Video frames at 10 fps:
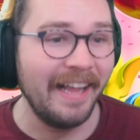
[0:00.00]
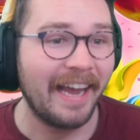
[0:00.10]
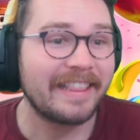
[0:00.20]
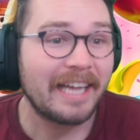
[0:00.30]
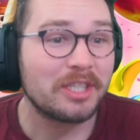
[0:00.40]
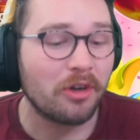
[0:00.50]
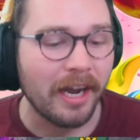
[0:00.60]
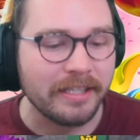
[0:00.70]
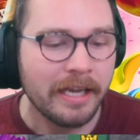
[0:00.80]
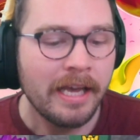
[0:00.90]
Like, that's
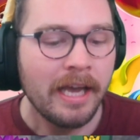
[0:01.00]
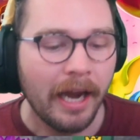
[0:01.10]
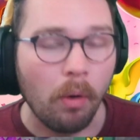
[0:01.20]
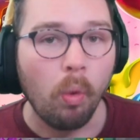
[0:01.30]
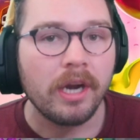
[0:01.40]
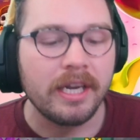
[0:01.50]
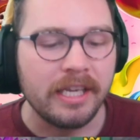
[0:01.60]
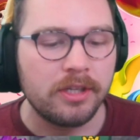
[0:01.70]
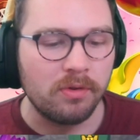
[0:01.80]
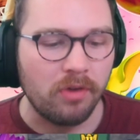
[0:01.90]
crazy. Like, what did
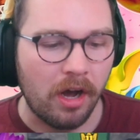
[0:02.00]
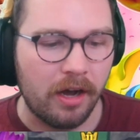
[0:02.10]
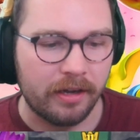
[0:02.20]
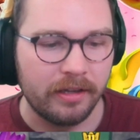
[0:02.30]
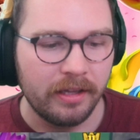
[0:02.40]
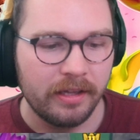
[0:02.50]
he do wrong?